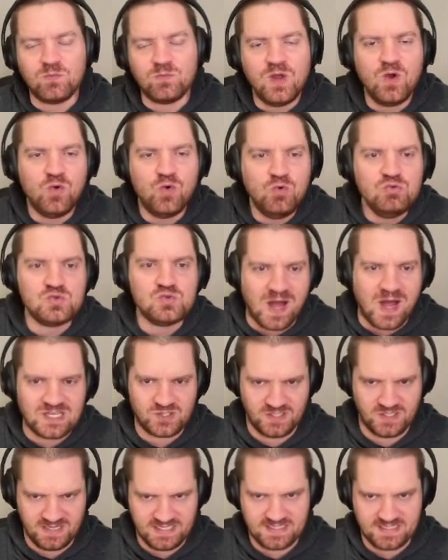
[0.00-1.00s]
who's
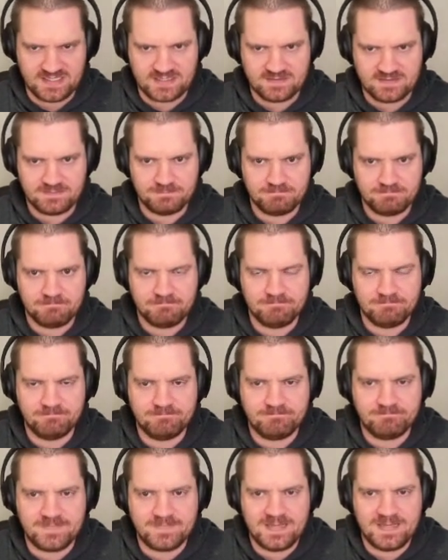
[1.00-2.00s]
watching this
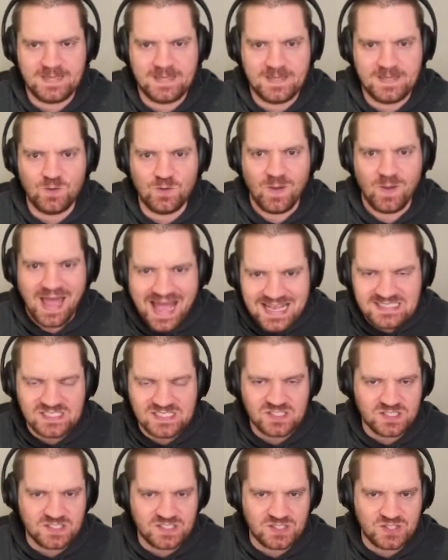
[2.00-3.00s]
who
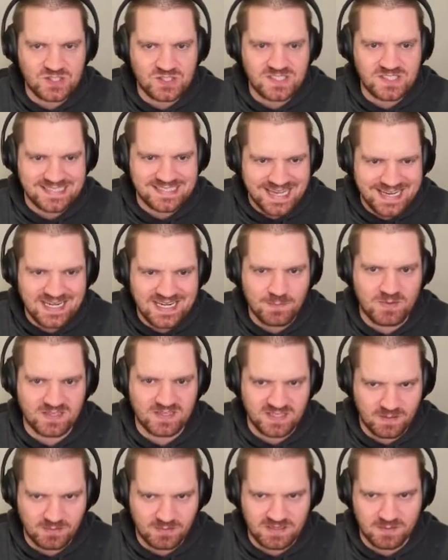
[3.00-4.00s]
hasn't signed up
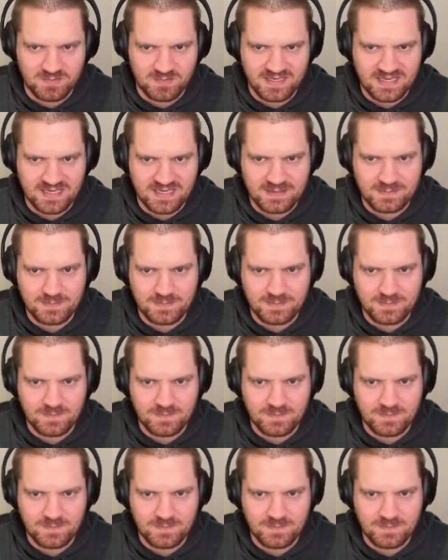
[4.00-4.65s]
on Dub Club yet,